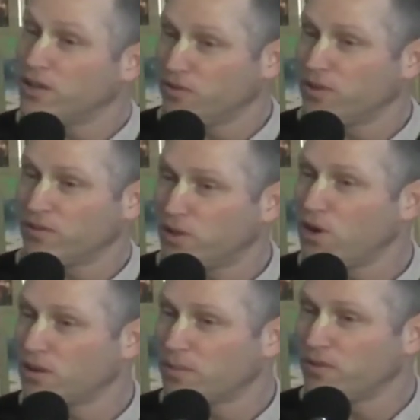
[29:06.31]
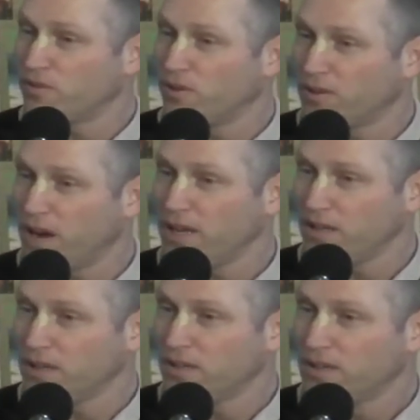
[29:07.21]
You've heard of yoga before, right?
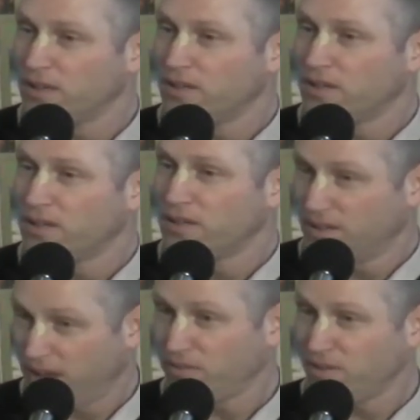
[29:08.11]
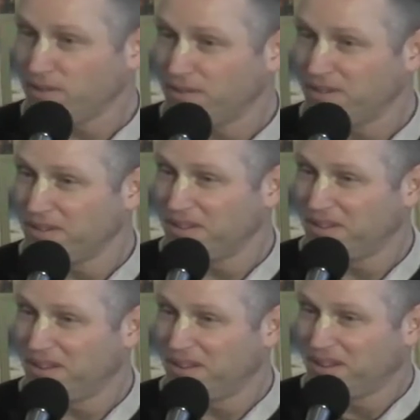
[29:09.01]
Have you?
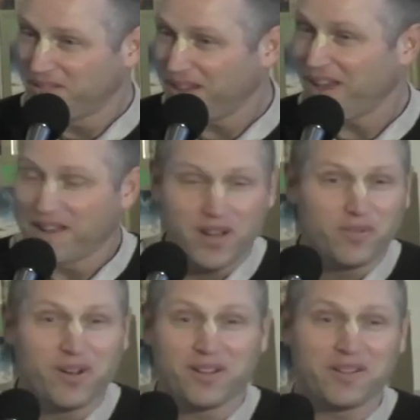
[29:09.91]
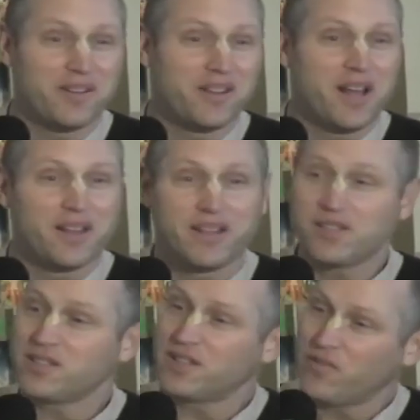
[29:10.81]
Yeah. Well,
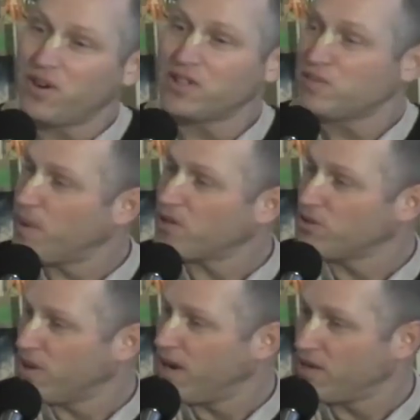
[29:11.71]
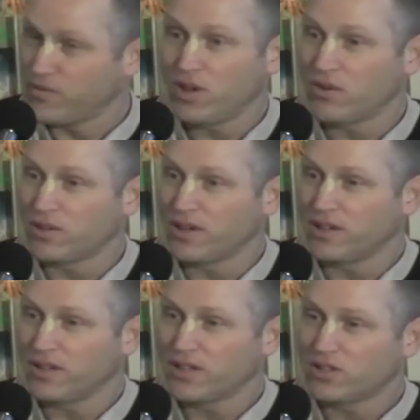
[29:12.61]
this is a very special kind of
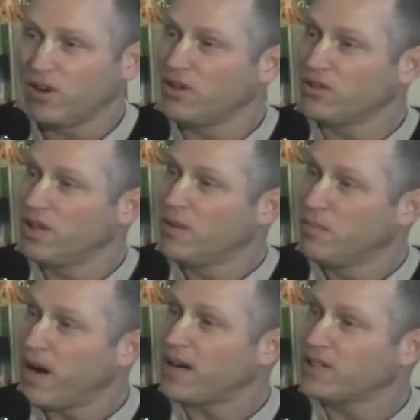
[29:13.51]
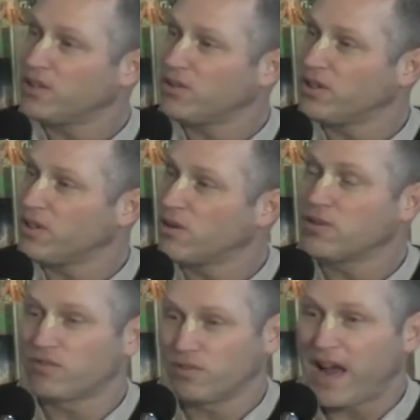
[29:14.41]
yoga. It's called bhakti, or the
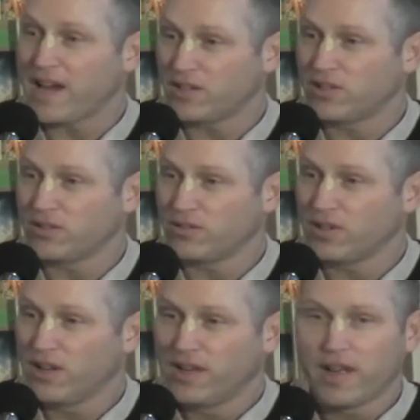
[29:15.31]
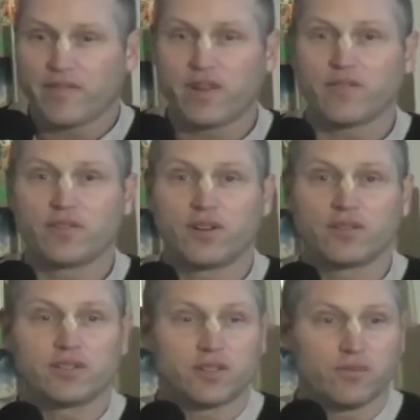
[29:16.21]
yoga of gratitude. Have you ever
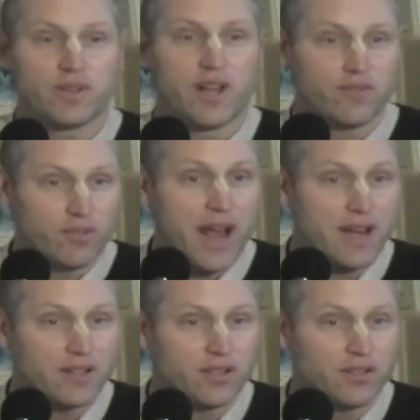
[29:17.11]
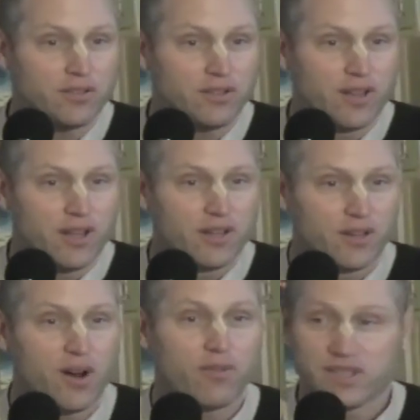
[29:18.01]
noticed that when you have gratitude,
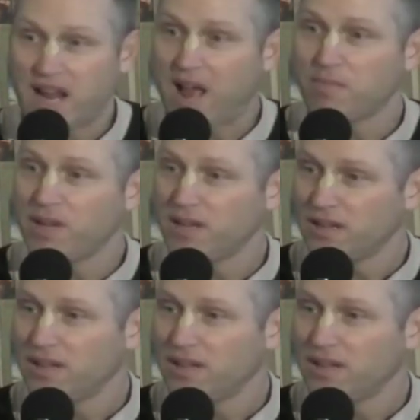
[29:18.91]
you're always happy?